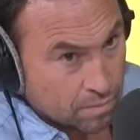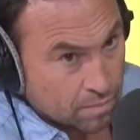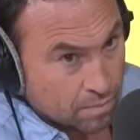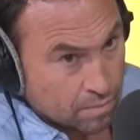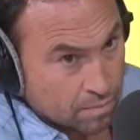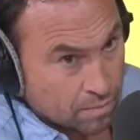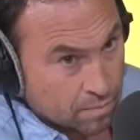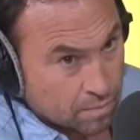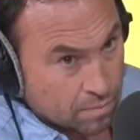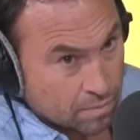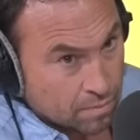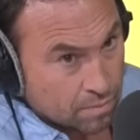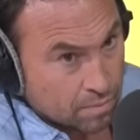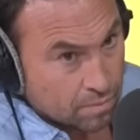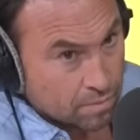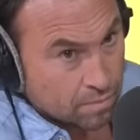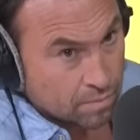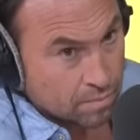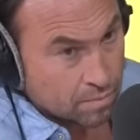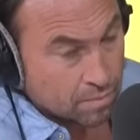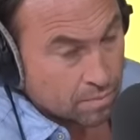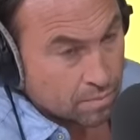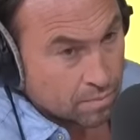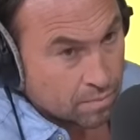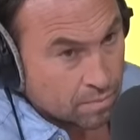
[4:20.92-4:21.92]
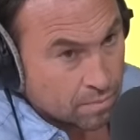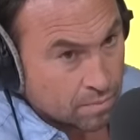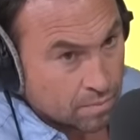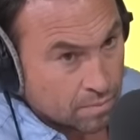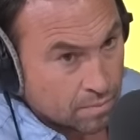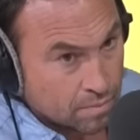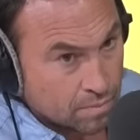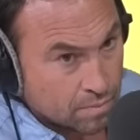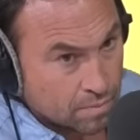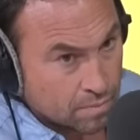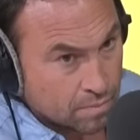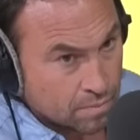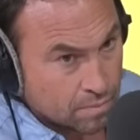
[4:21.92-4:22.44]

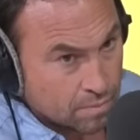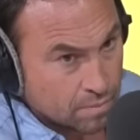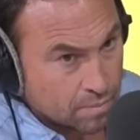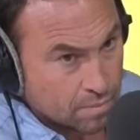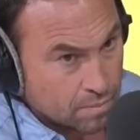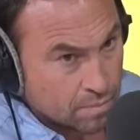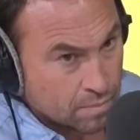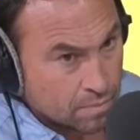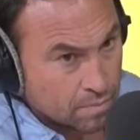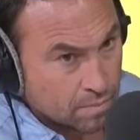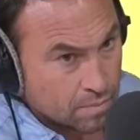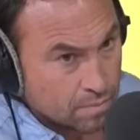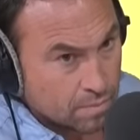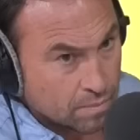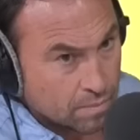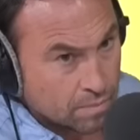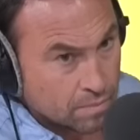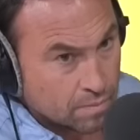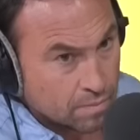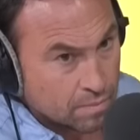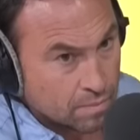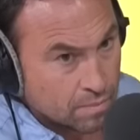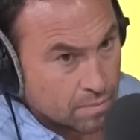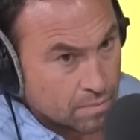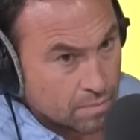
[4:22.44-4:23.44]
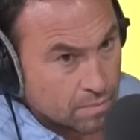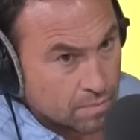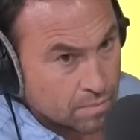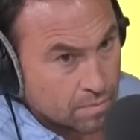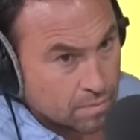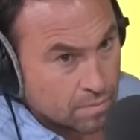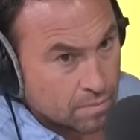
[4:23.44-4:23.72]
(not speaking)